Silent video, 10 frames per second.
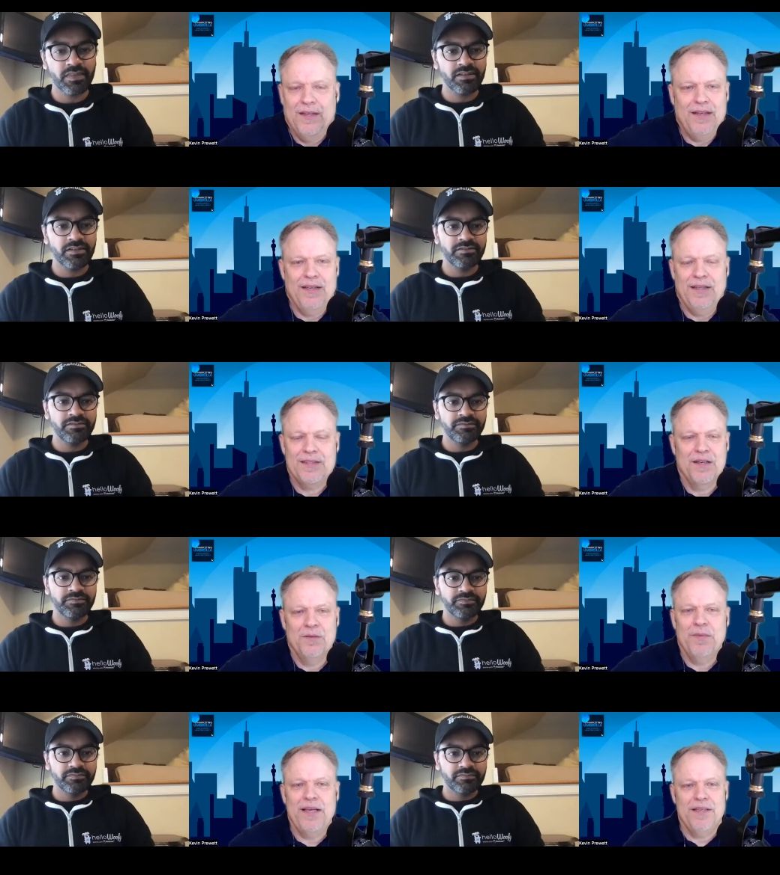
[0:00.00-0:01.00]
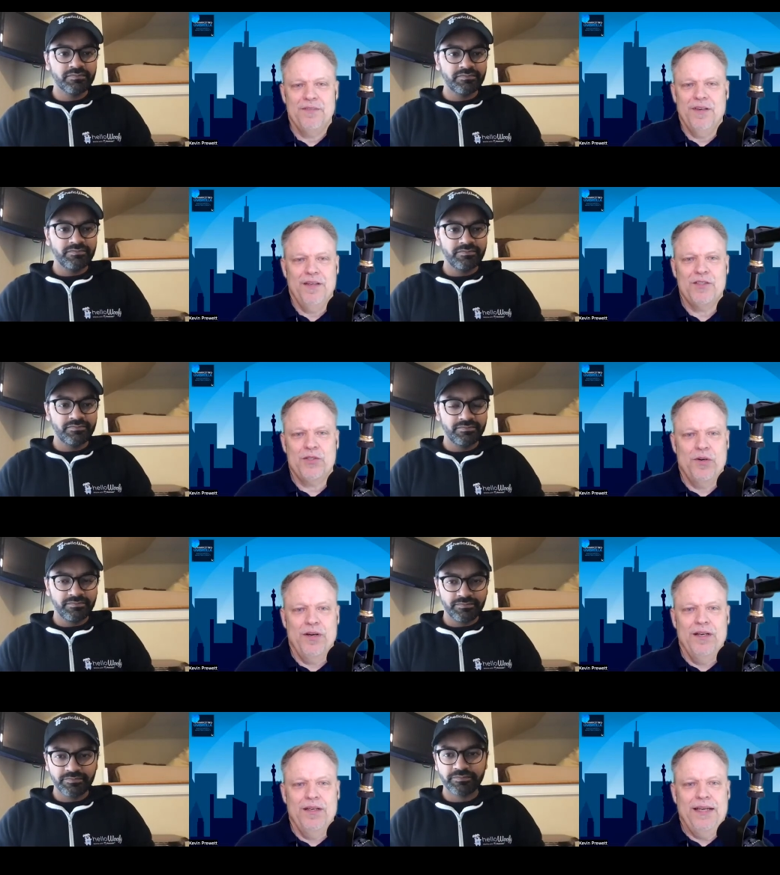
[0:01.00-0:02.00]
Speaker 1: It's an amazing funding story, and
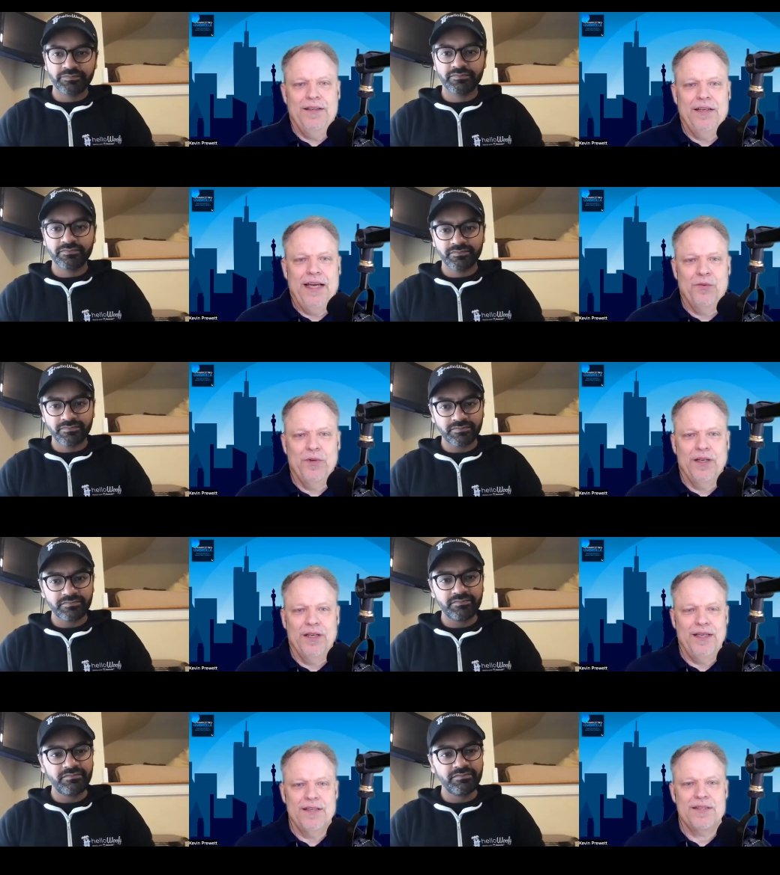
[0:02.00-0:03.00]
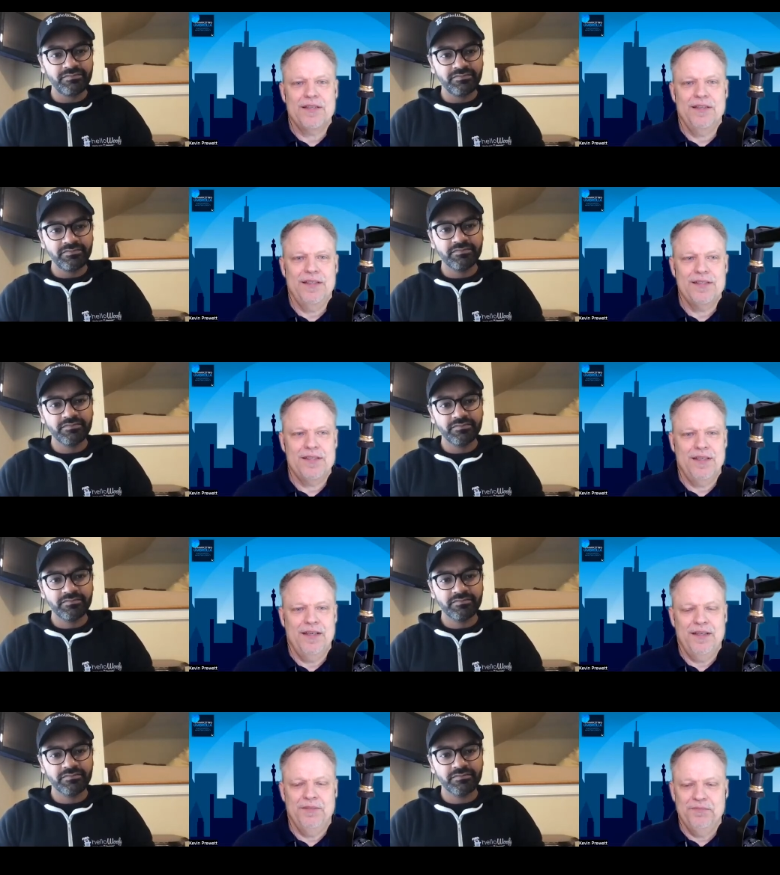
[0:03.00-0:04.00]
and and really is it's
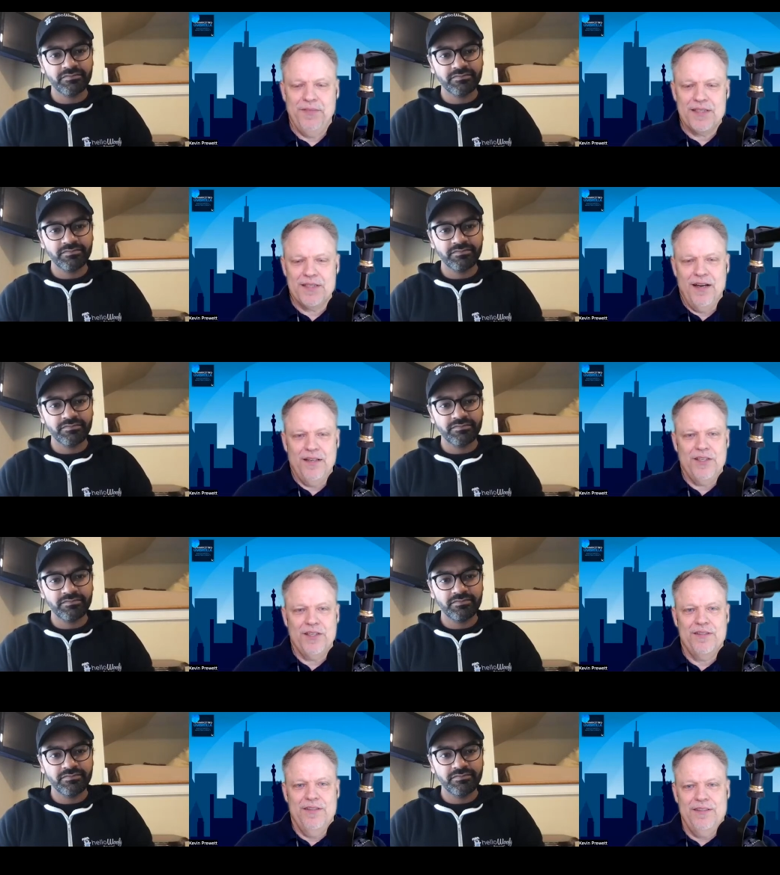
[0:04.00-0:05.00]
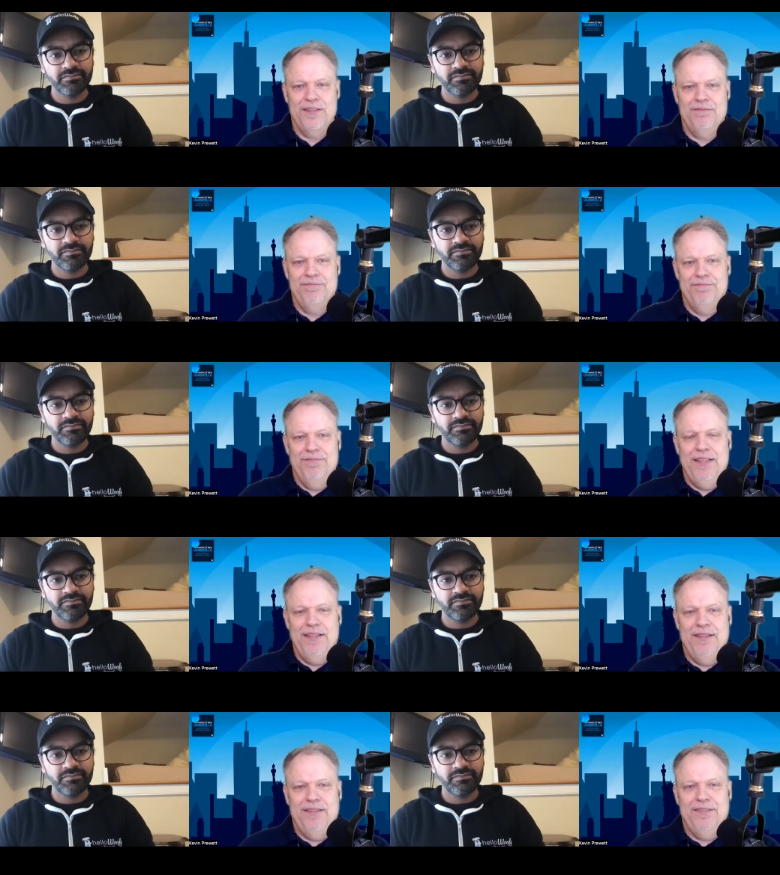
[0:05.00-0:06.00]
uh, it's not just the
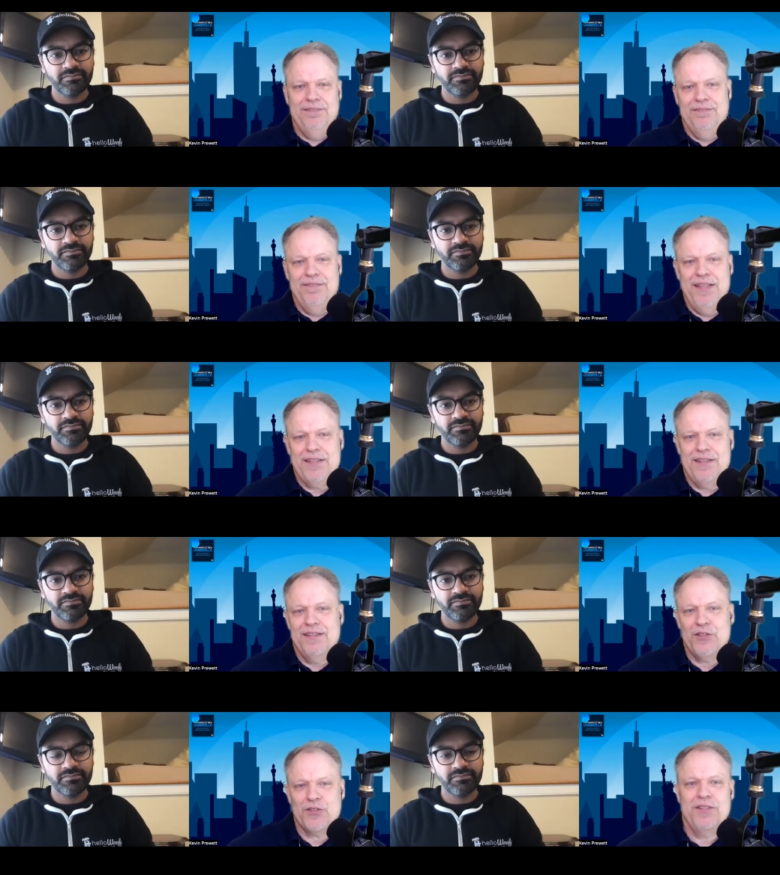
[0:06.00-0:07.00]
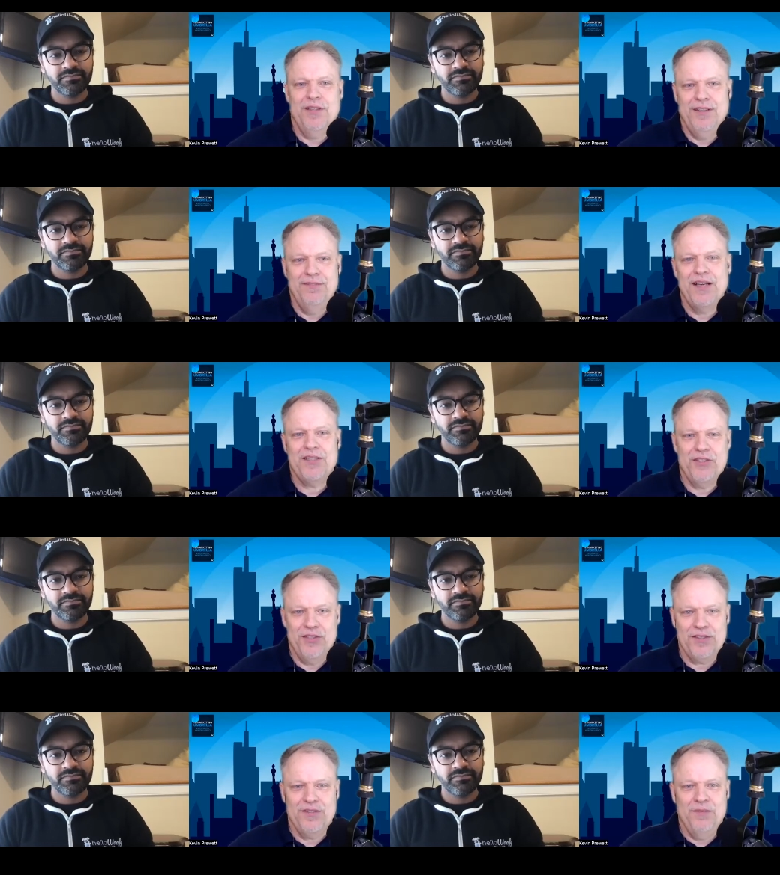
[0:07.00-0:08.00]
the disinterested
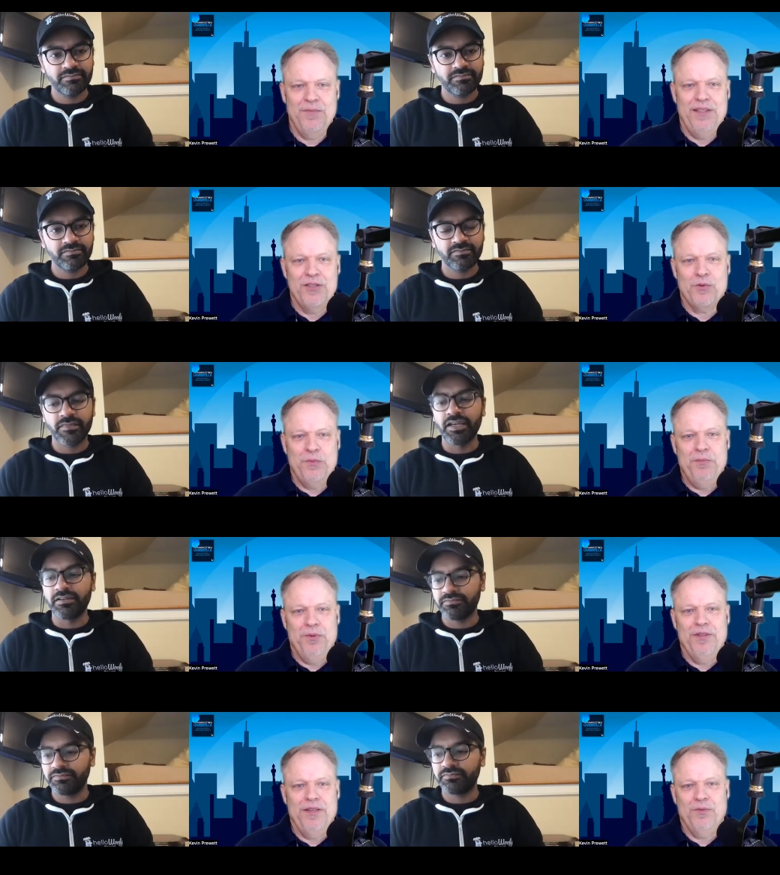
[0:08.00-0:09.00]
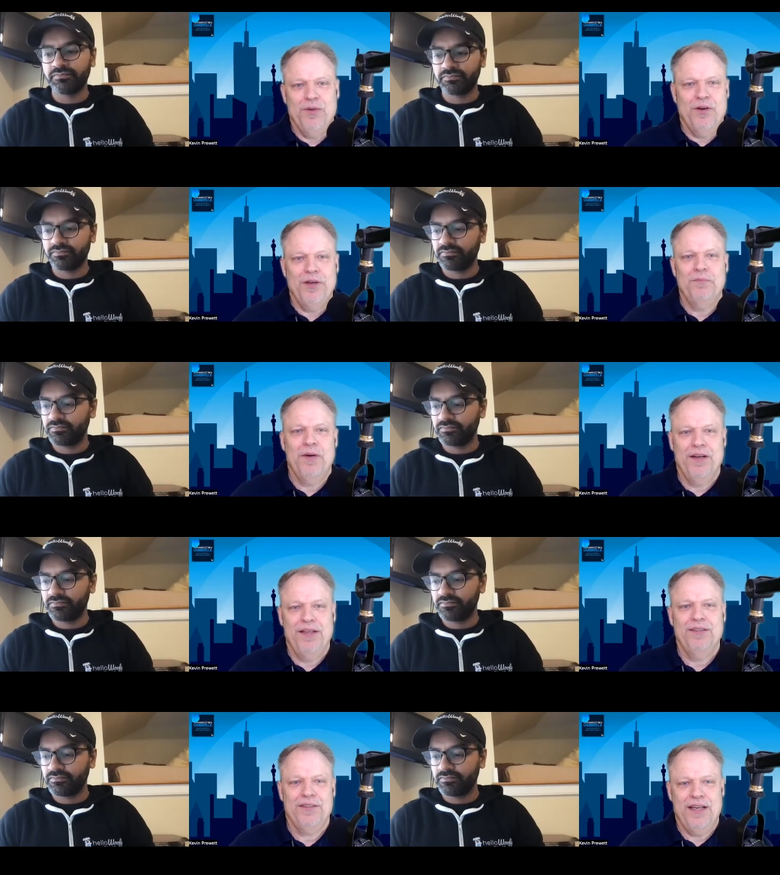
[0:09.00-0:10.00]
investors. I mean, these were people yeah. that were already bought
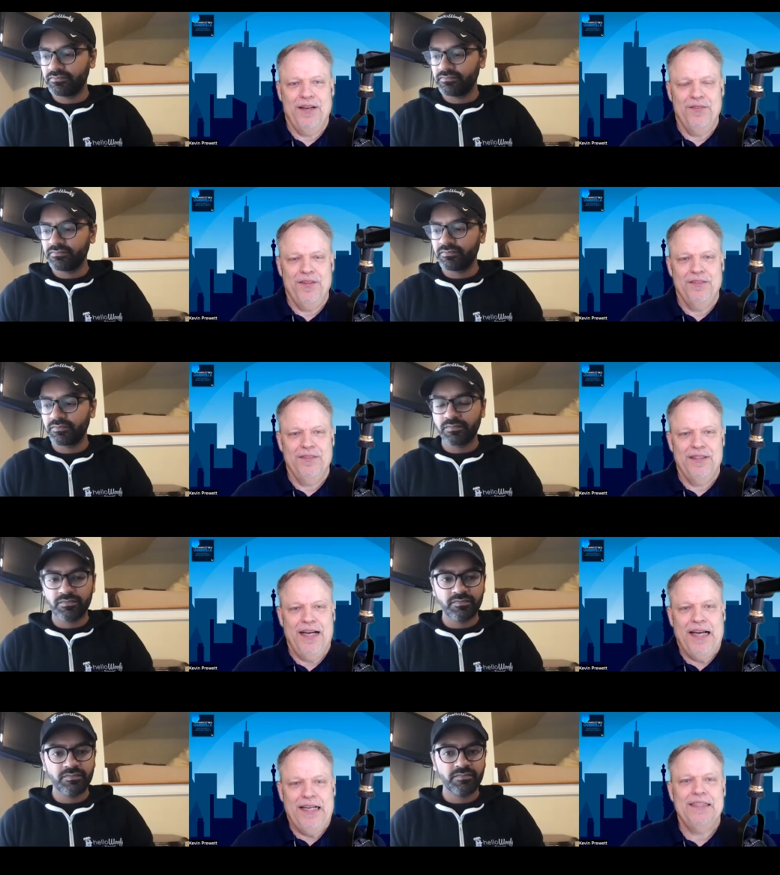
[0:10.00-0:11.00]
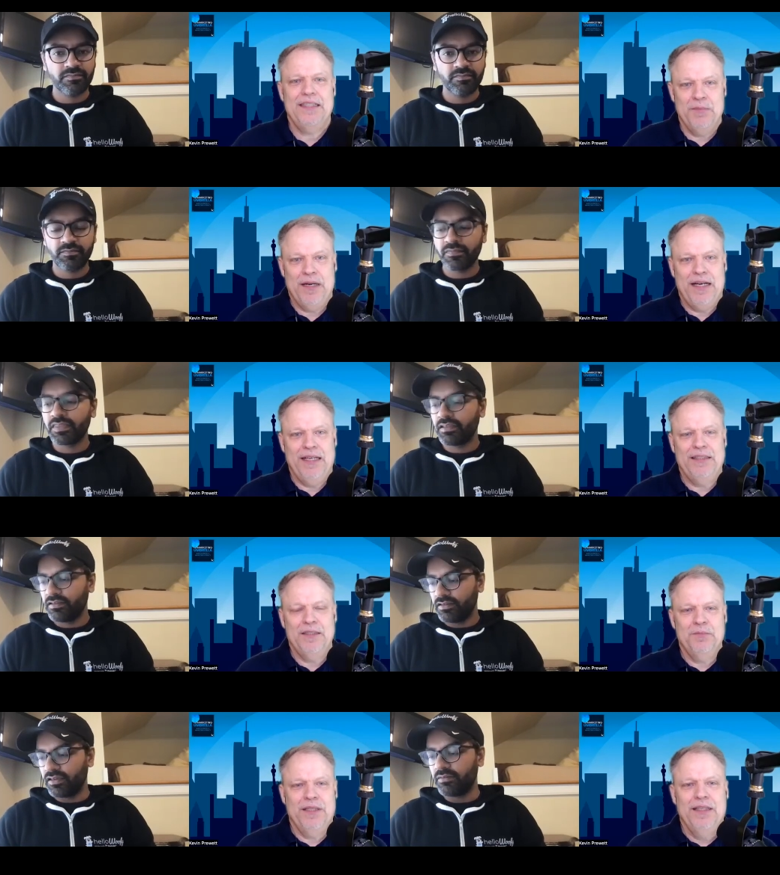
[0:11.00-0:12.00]
into kind of the the idea behind it.
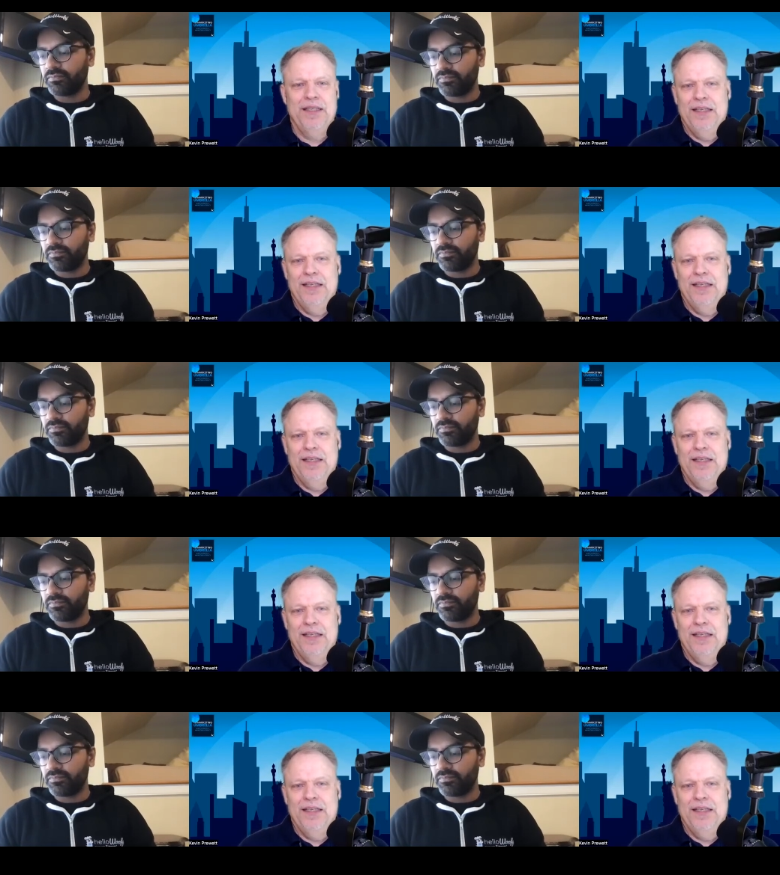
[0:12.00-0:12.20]
But yep.